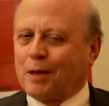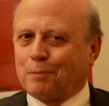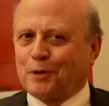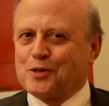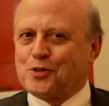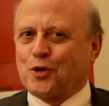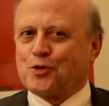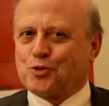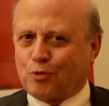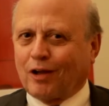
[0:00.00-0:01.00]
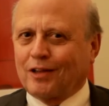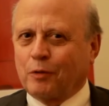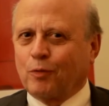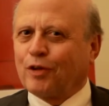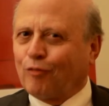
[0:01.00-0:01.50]
companies are struggling
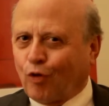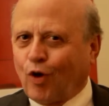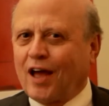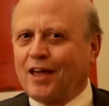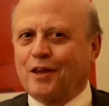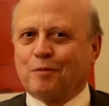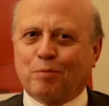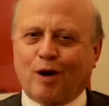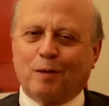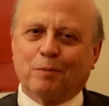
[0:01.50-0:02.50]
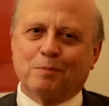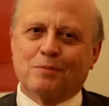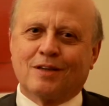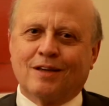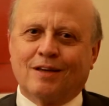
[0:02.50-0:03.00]
with a variety of
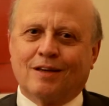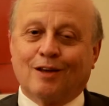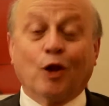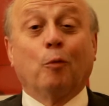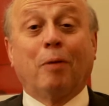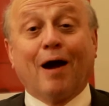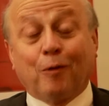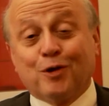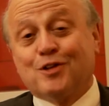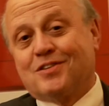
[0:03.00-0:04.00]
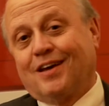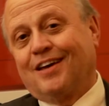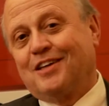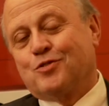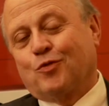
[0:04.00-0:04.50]
problems. Low power design
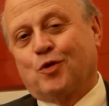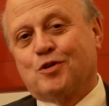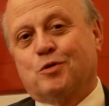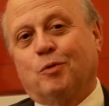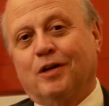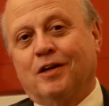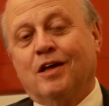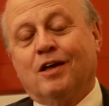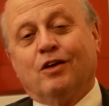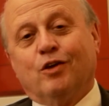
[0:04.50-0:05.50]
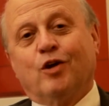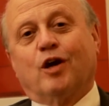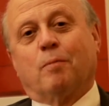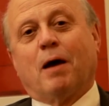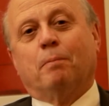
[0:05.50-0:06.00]
is, of course, the one you hear
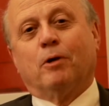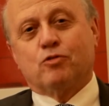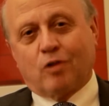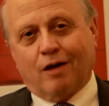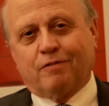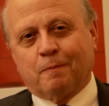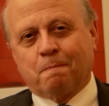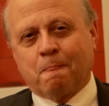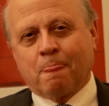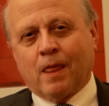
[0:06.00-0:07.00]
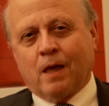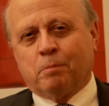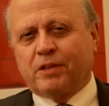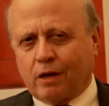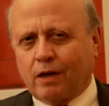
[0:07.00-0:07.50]
about most often,
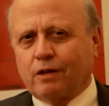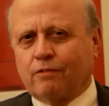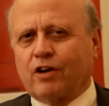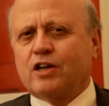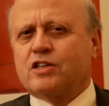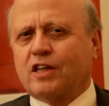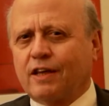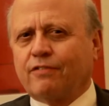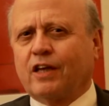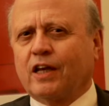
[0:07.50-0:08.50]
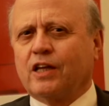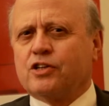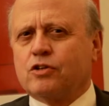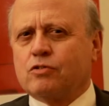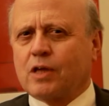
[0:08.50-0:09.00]
but there are other very significant
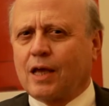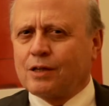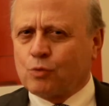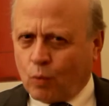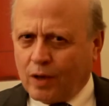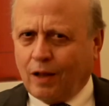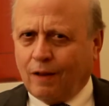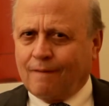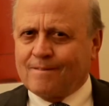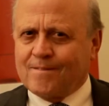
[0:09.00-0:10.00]
issues as well.